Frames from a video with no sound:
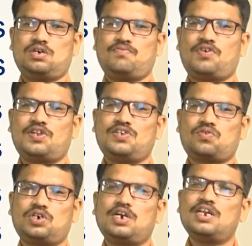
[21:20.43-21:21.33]
For this
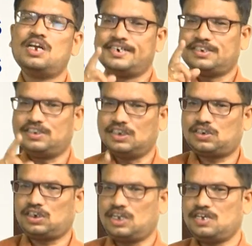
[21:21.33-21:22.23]
question,
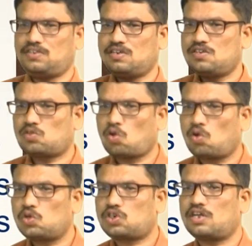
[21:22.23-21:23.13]
justice is
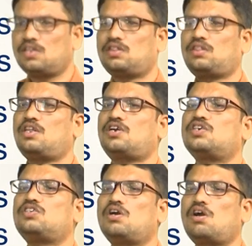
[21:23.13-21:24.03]
lost in
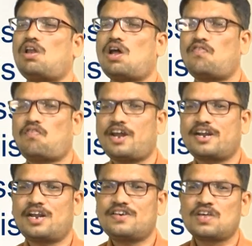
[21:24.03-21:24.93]
thick jungle of
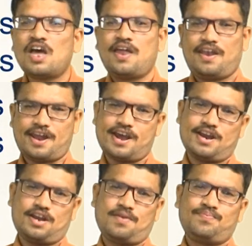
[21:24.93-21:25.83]
lightless night.